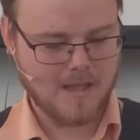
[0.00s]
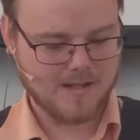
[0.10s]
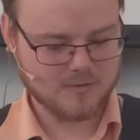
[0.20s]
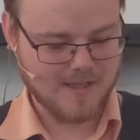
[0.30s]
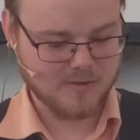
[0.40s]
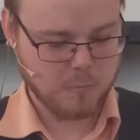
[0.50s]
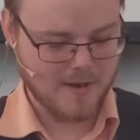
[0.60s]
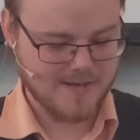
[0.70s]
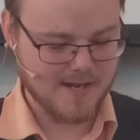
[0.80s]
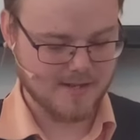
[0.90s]
And so that's
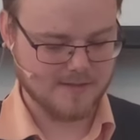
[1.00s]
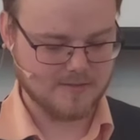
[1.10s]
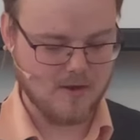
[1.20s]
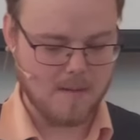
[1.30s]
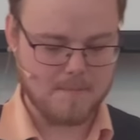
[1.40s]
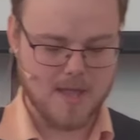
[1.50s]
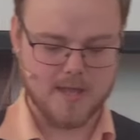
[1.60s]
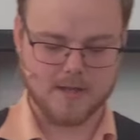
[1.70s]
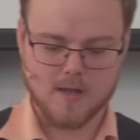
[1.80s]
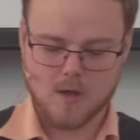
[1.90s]
what debt is. It's not
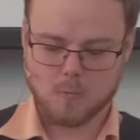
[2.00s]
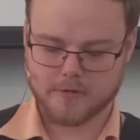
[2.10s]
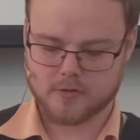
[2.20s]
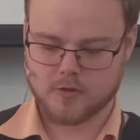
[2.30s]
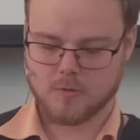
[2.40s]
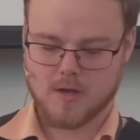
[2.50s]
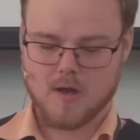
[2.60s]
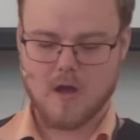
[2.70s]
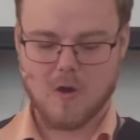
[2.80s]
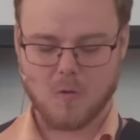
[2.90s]
paying what you
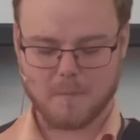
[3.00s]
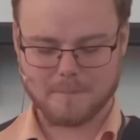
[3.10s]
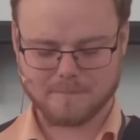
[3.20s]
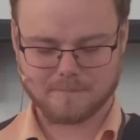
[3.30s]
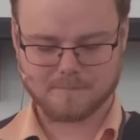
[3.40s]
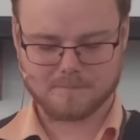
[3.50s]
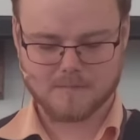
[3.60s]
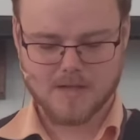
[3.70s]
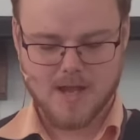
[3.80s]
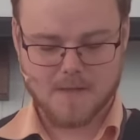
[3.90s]
owe.
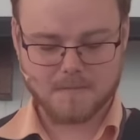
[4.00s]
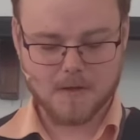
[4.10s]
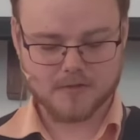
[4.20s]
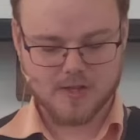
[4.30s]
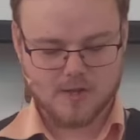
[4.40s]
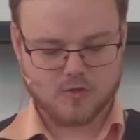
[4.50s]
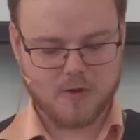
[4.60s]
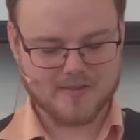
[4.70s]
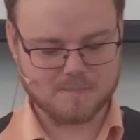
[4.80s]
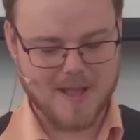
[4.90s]
And then there's
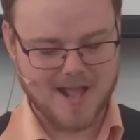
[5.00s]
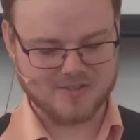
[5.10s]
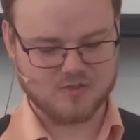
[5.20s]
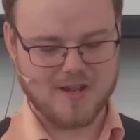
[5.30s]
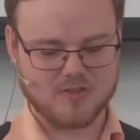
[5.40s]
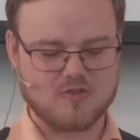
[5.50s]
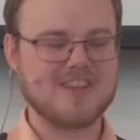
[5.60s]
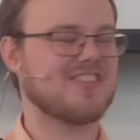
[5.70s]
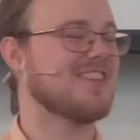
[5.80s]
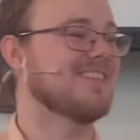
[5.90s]
trespass,
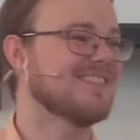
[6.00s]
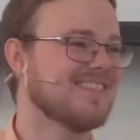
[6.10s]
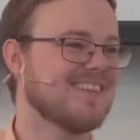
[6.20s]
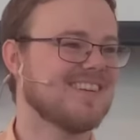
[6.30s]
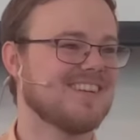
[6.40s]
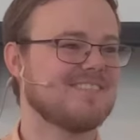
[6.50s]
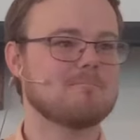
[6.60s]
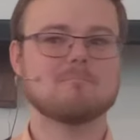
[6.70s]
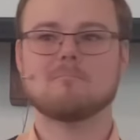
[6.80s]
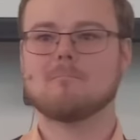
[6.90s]
transgression.
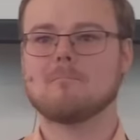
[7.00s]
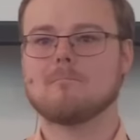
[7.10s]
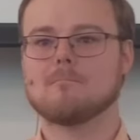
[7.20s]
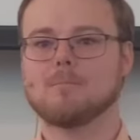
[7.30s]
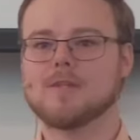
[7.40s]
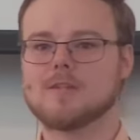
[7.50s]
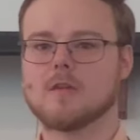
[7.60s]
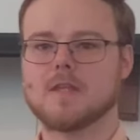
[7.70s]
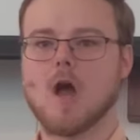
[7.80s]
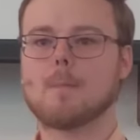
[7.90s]
This
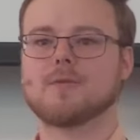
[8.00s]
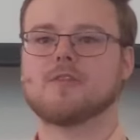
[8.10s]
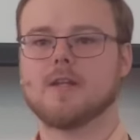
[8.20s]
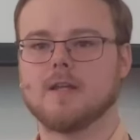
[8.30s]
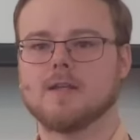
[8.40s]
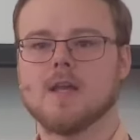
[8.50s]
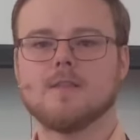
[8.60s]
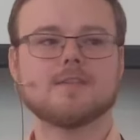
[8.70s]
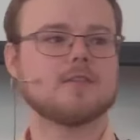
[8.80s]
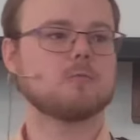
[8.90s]
is on the opposite end.
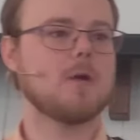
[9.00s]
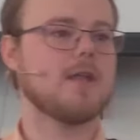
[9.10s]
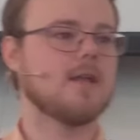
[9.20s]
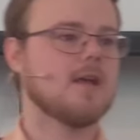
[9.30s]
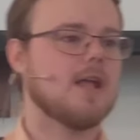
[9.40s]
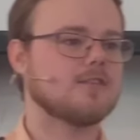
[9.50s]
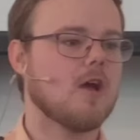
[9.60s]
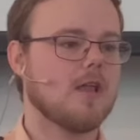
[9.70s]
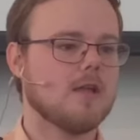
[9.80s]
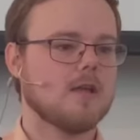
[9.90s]
This is when it's
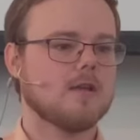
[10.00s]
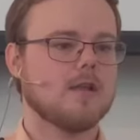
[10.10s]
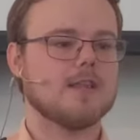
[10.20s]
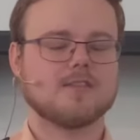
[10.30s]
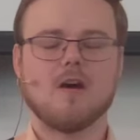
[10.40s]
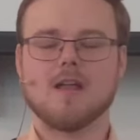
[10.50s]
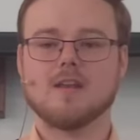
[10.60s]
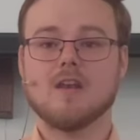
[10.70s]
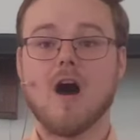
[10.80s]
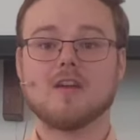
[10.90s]
not it's
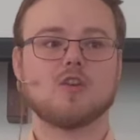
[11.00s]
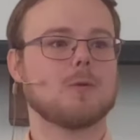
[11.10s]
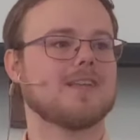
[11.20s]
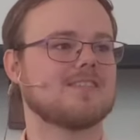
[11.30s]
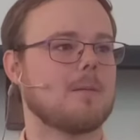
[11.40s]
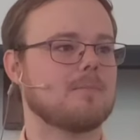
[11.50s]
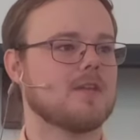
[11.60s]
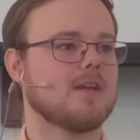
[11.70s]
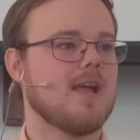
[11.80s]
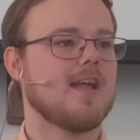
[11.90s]
not not doing
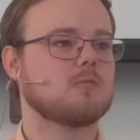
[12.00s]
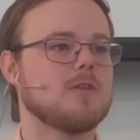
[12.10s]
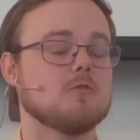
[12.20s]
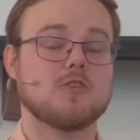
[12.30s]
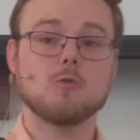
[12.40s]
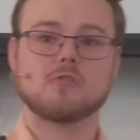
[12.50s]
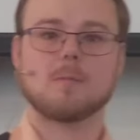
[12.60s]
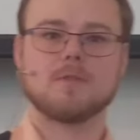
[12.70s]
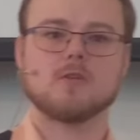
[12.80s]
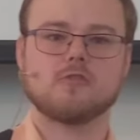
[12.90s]
something, it's when you do
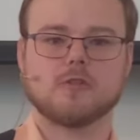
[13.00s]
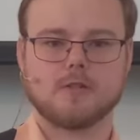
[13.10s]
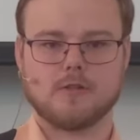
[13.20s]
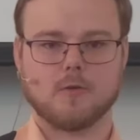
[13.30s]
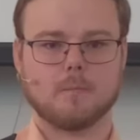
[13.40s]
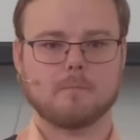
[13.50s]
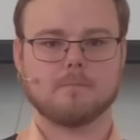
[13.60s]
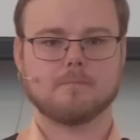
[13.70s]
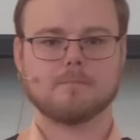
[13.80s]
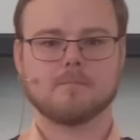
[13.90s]
something you shouldn't do.
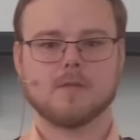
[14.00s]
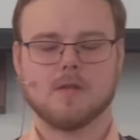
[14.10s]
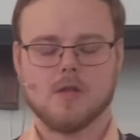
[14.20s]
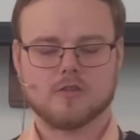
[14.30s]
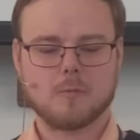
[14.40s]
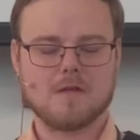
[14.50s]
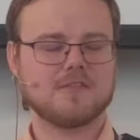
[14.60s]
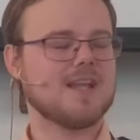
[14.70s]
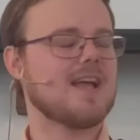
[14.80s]
So we have